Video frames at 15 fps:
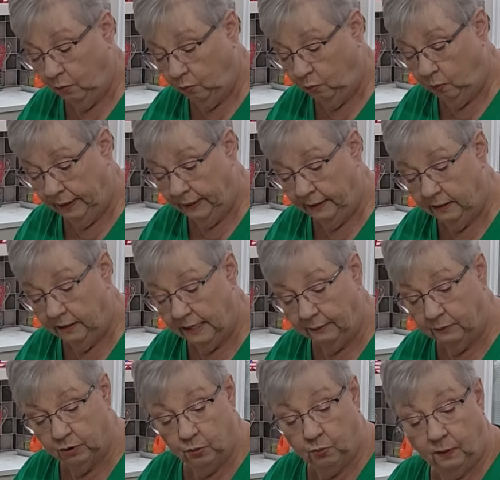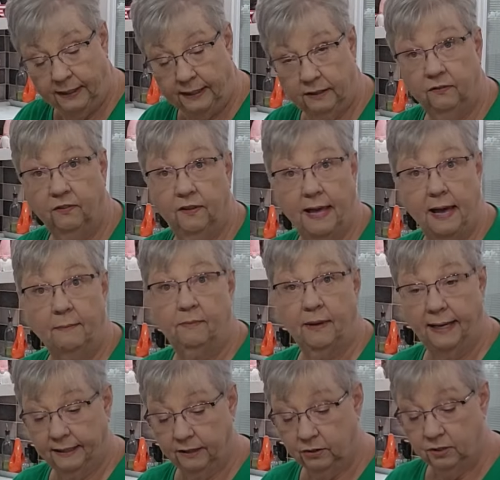when I was waiting for that
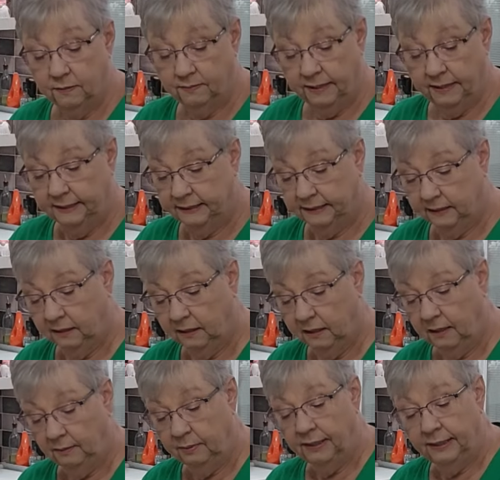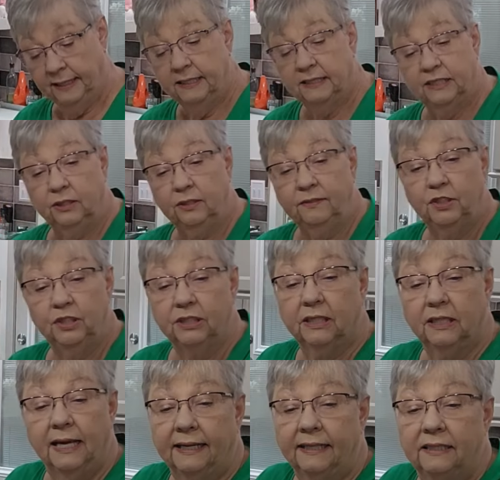batter to mix up. So I've just
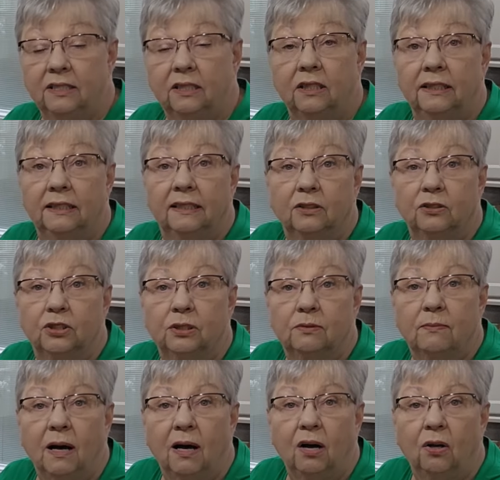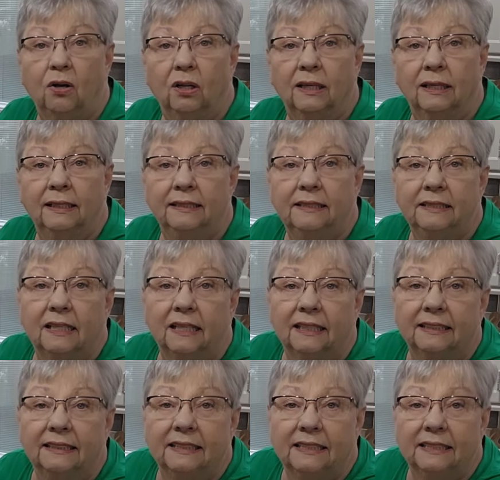kind of done little small
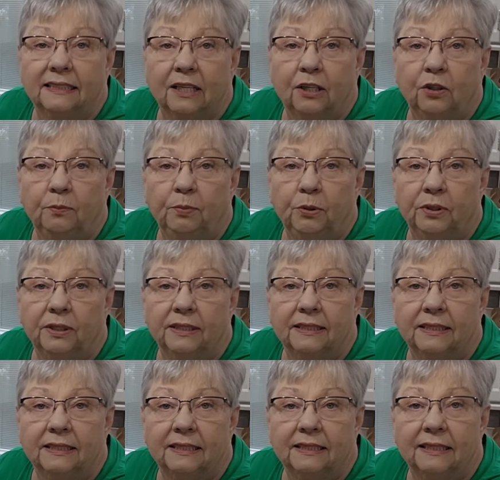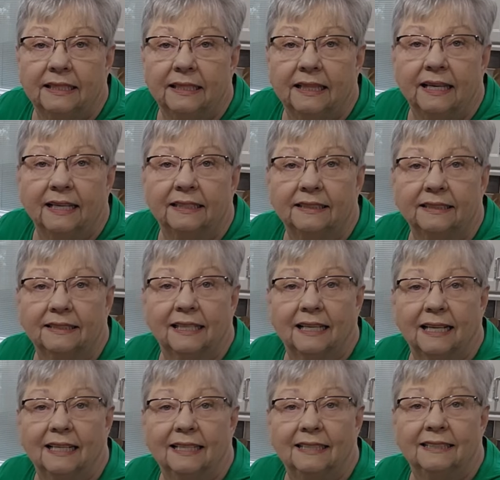dices. I hope you can see that
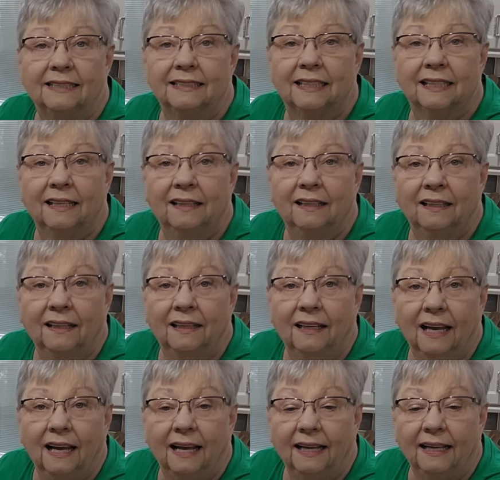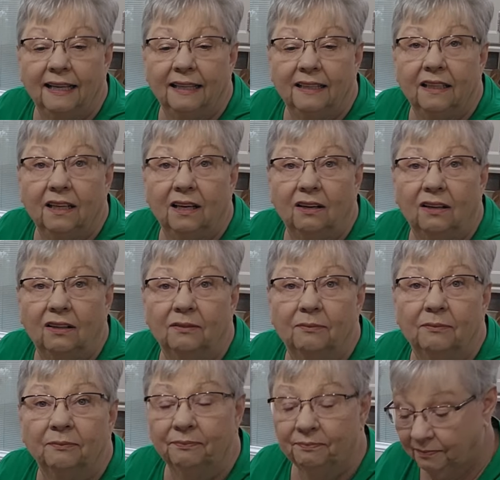size. And um,